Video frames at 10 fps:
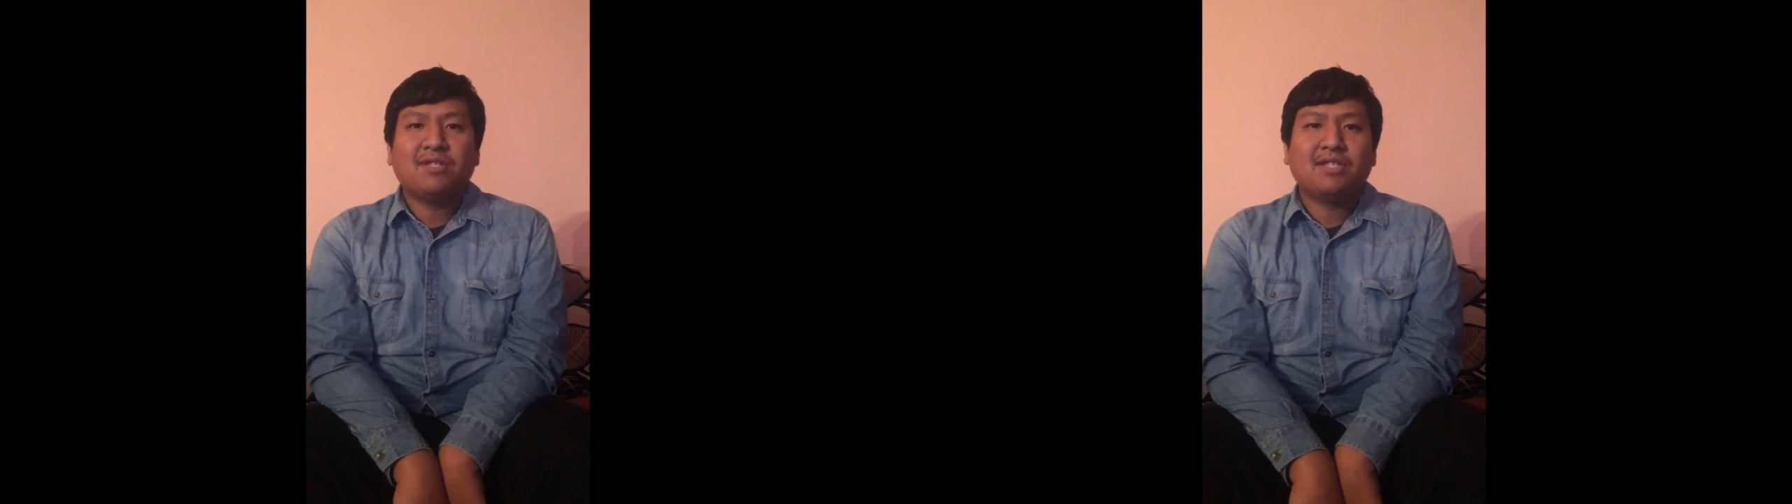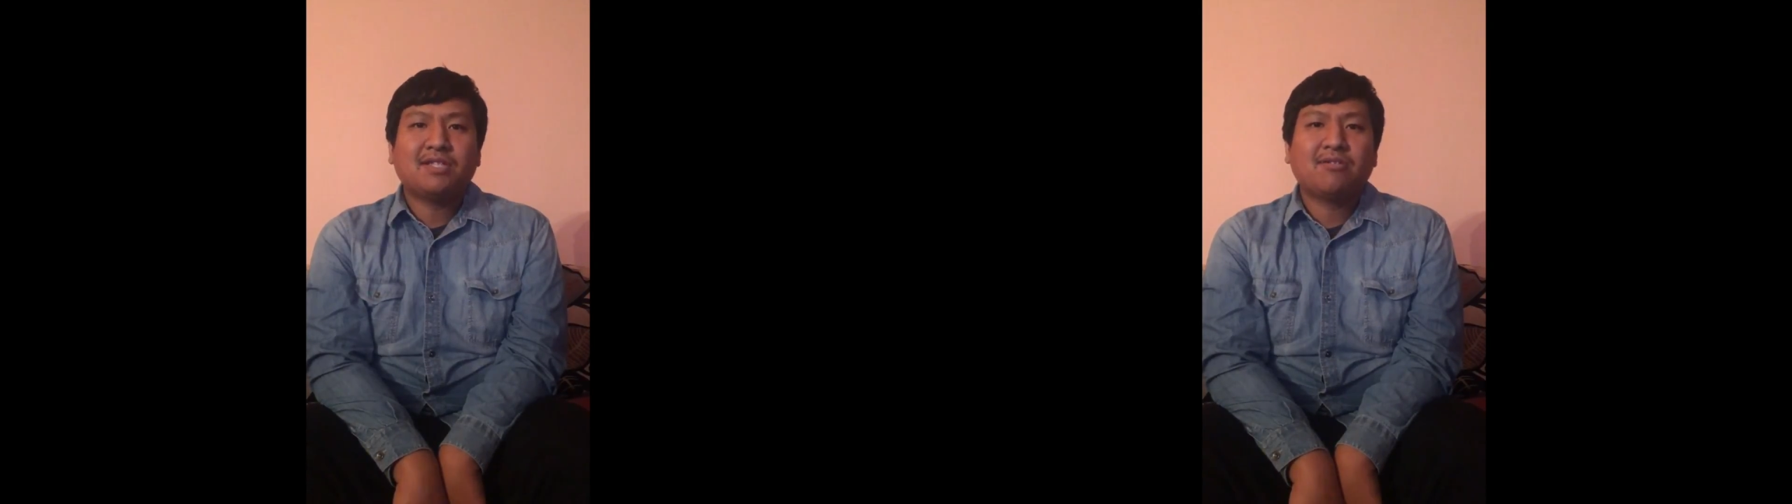
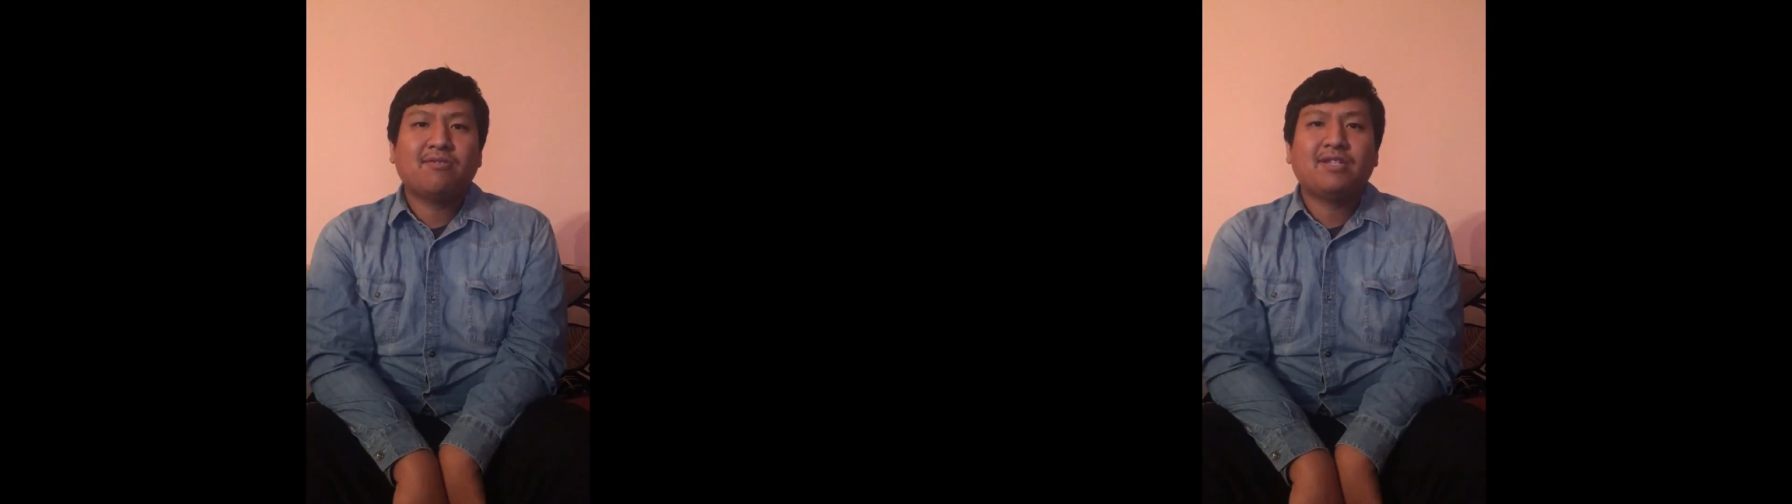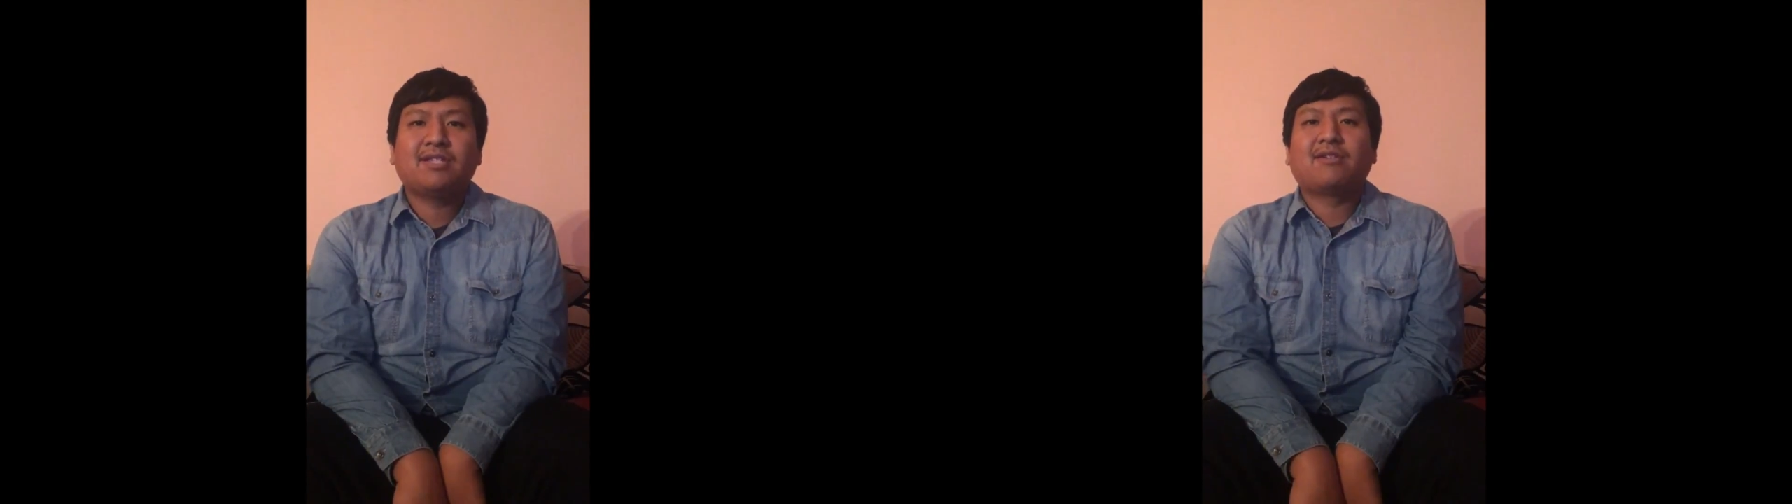million
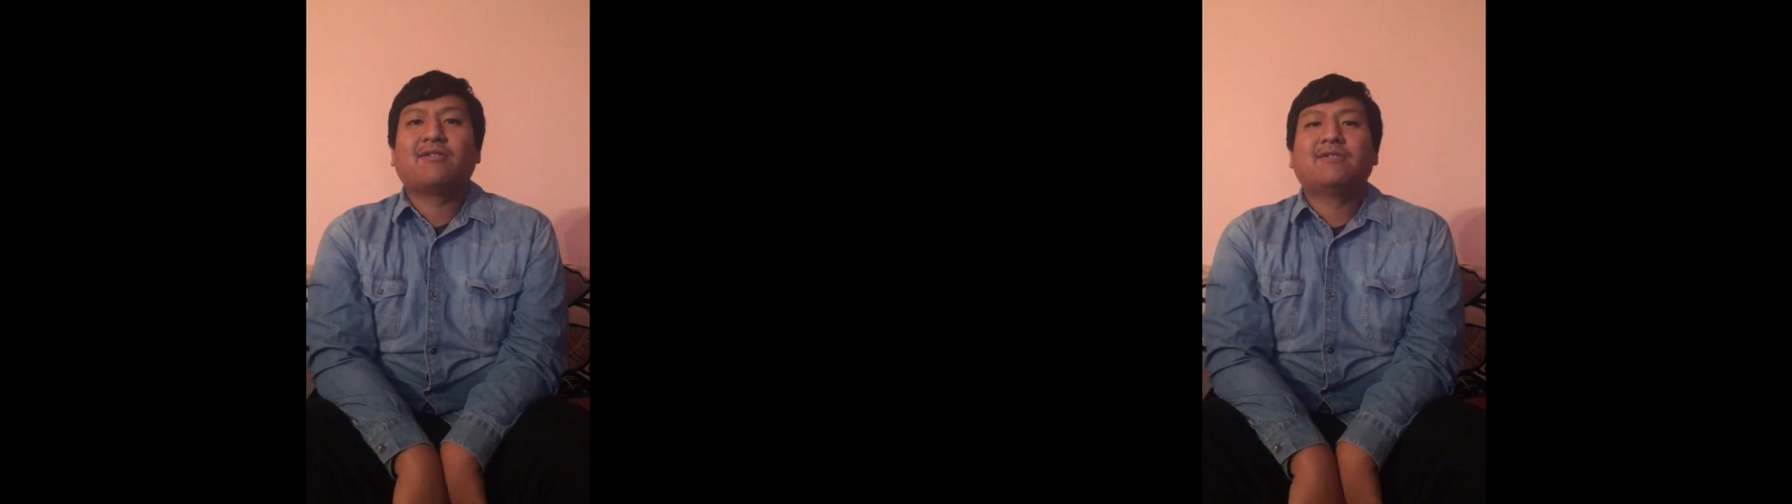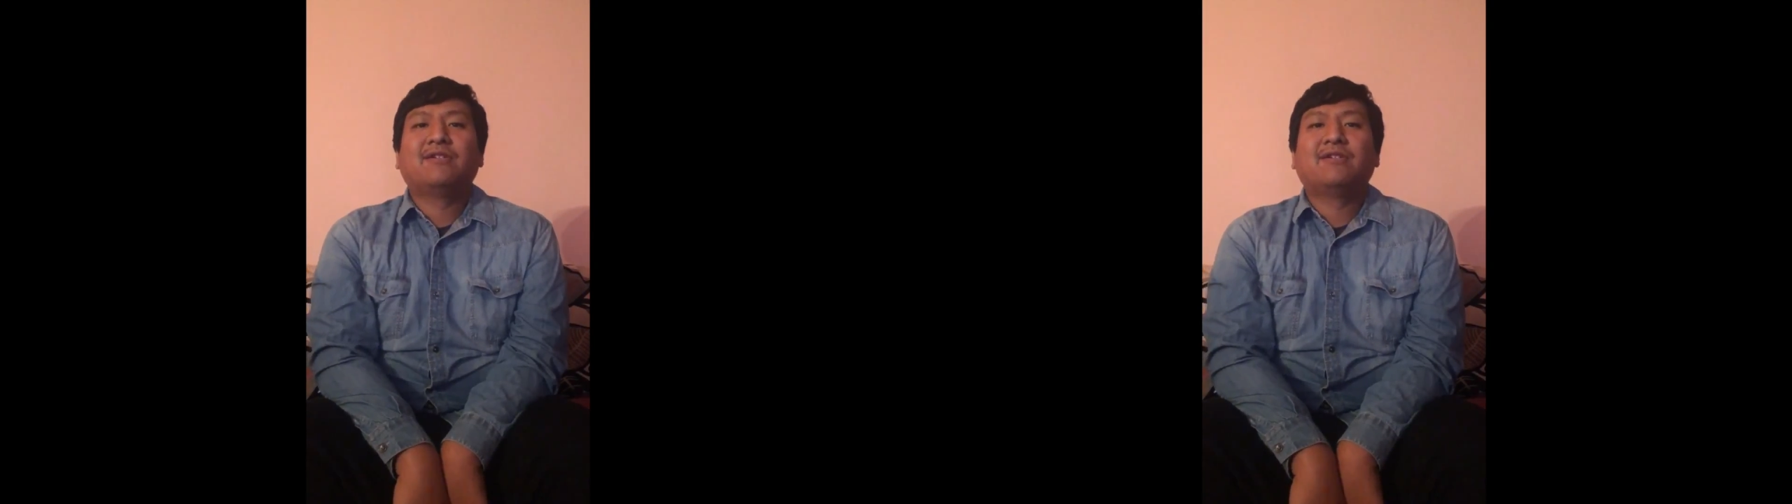students